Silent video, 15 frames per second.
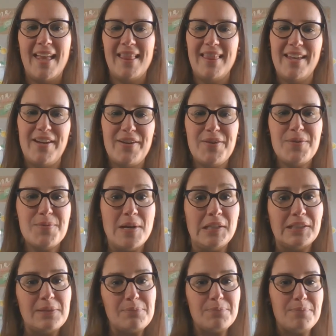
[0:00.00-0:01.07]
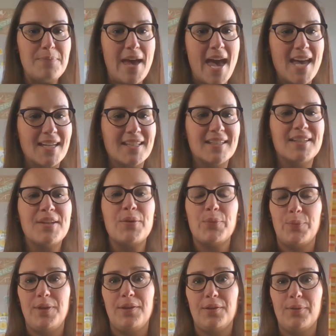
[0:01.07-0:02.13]
Hello, welcome back.
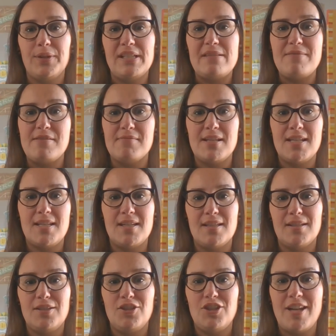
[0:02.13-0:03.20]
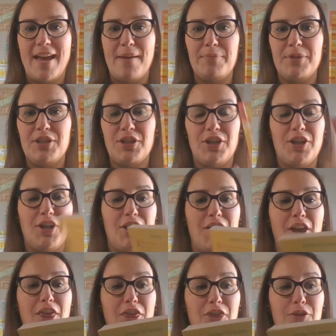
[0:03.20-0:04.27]
We are going to be reading
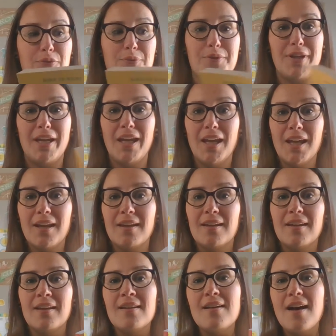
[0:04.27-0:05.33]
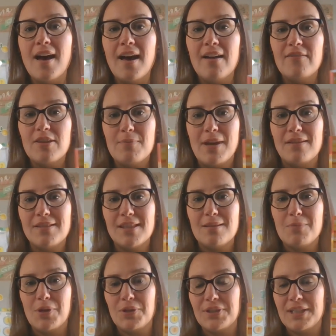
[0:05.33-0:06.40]
chapter 3 of The Mouse and
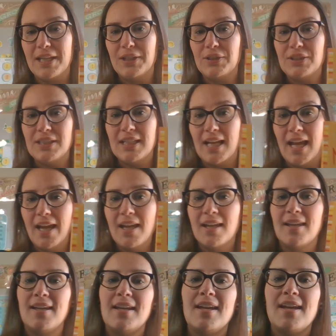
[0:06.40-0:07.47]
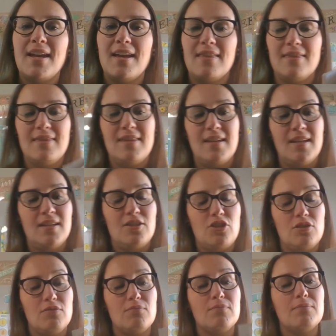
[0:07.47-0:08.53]
the Motorcycle today. The
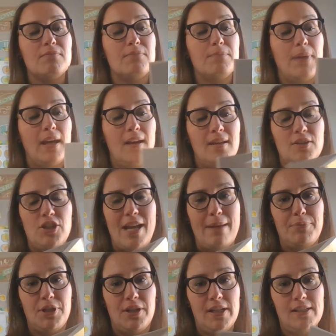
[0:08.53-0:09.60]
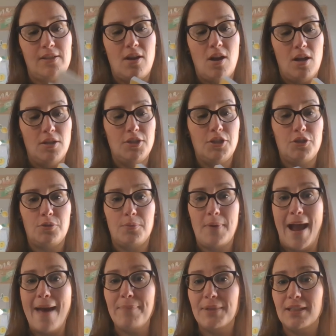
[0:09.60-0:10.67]
chapter is called
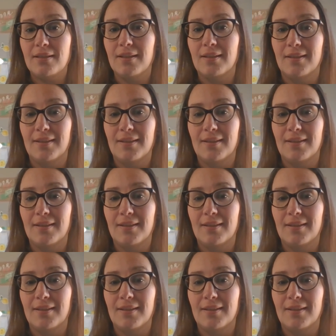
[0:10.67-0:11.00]
Trapped,